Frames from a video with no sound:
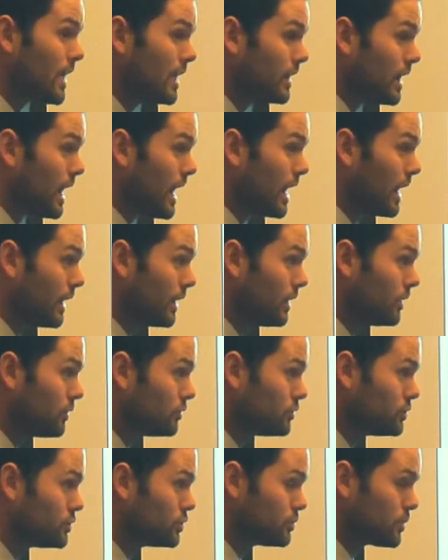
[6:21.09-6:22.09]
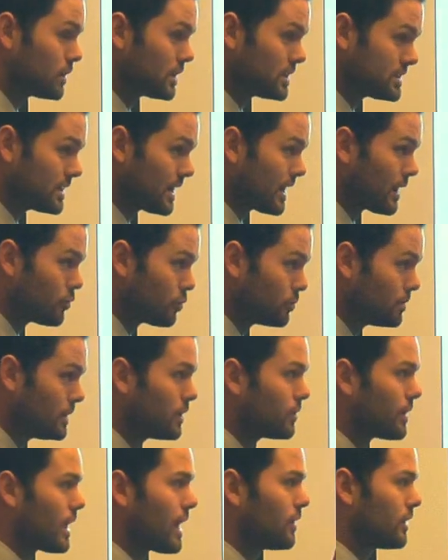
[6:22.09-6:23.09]
then I do want to say I will be
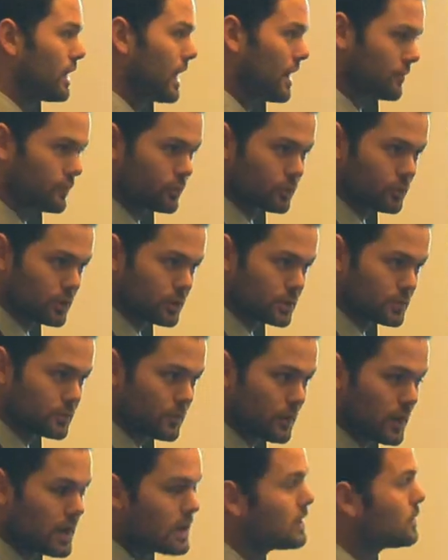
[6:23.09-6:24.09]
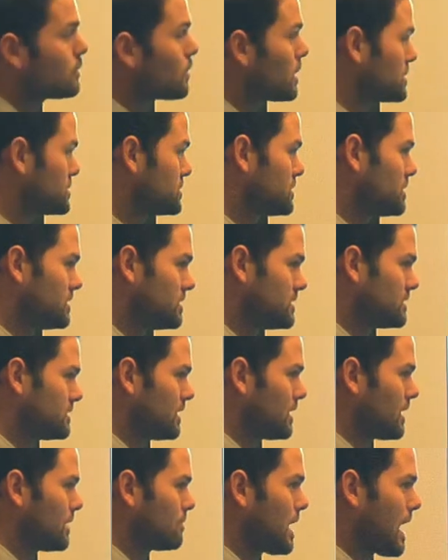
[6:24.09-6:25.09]
around afterwards for any questions,
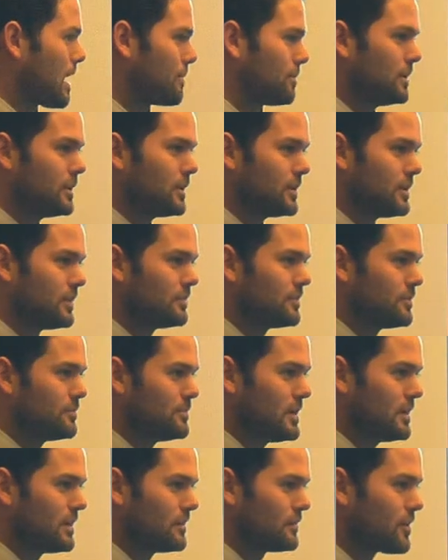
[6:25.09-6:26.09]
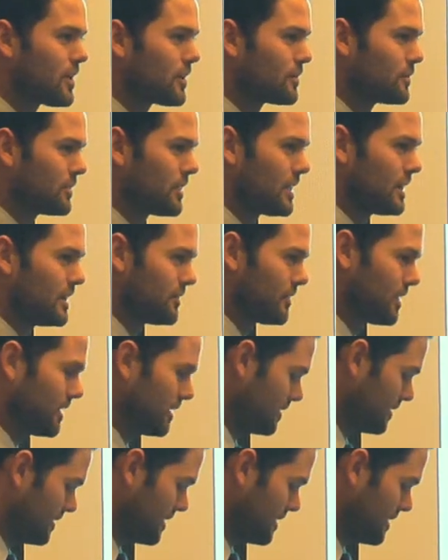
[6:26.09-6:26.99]
and I'm happy to meet and talk with anyone